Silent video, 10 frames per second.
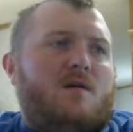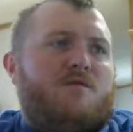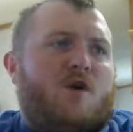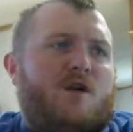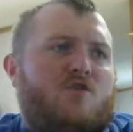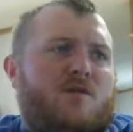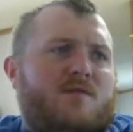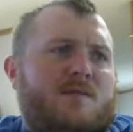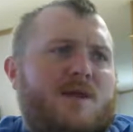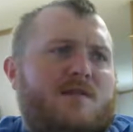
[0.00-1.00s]
Florida
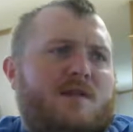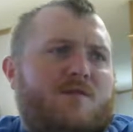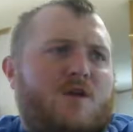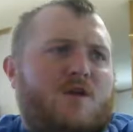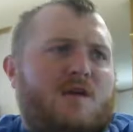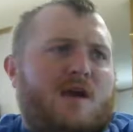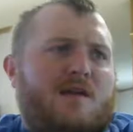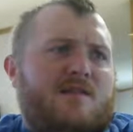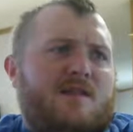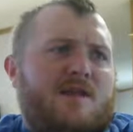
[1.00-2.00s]
Sheriff's deputies confronted the
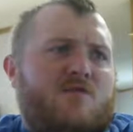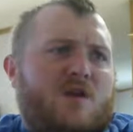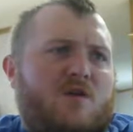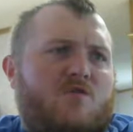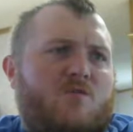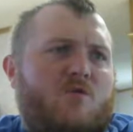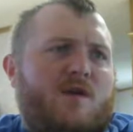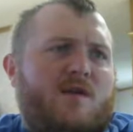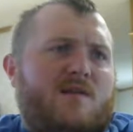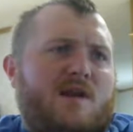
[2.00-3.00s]
chaos as they tried to subdue
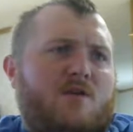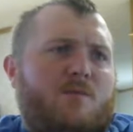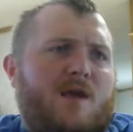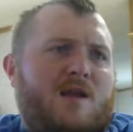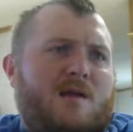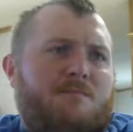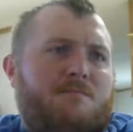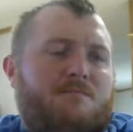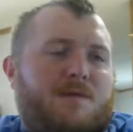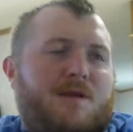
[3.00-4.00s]
the attacker a
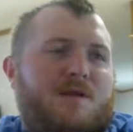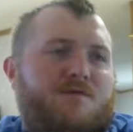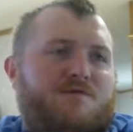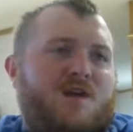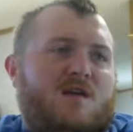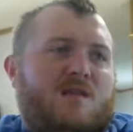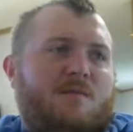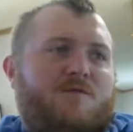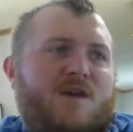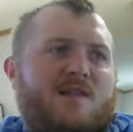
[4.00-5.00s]
in the
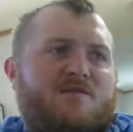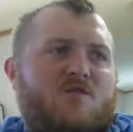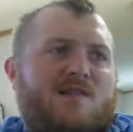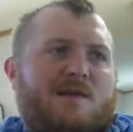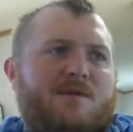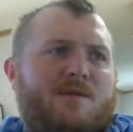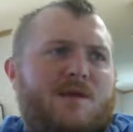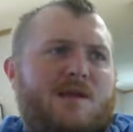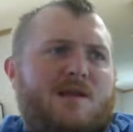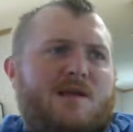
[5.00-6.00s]
victim's face after stabbing and
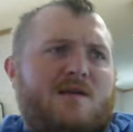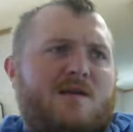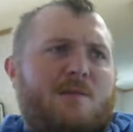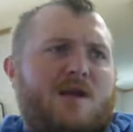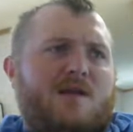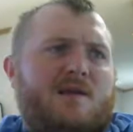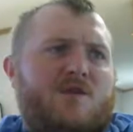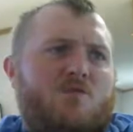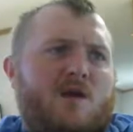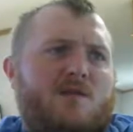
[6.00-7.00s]
beating a couple to death
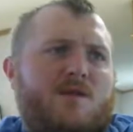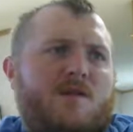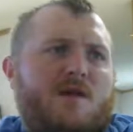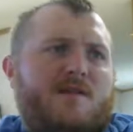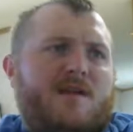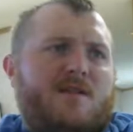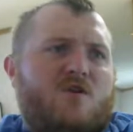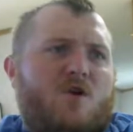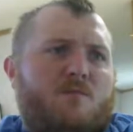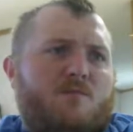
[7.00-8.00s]
in a random assault inside
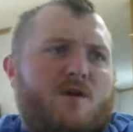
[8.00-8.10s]
their home.